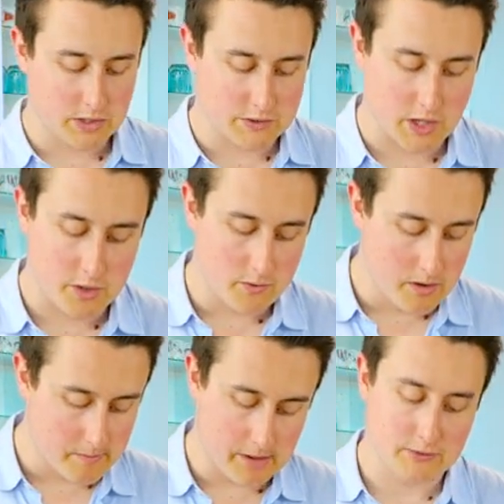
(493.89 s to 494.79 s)
So
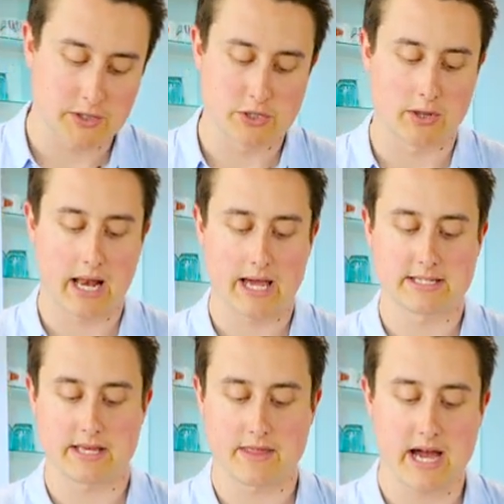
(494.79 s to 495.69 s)
I've done two of the
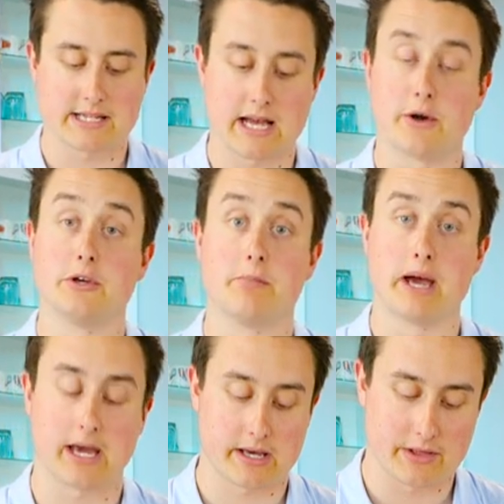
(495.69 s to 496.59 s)
legs. That is how you
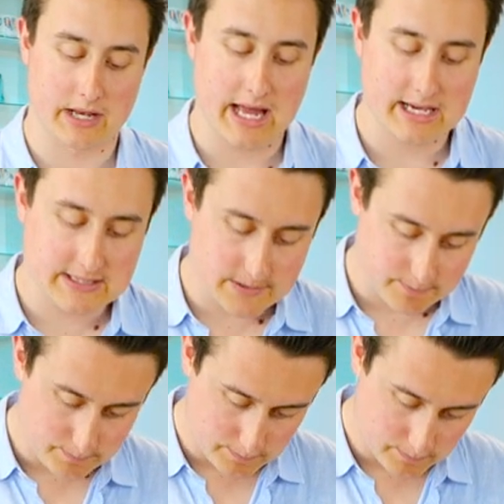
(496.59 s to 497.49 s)
pick the legs.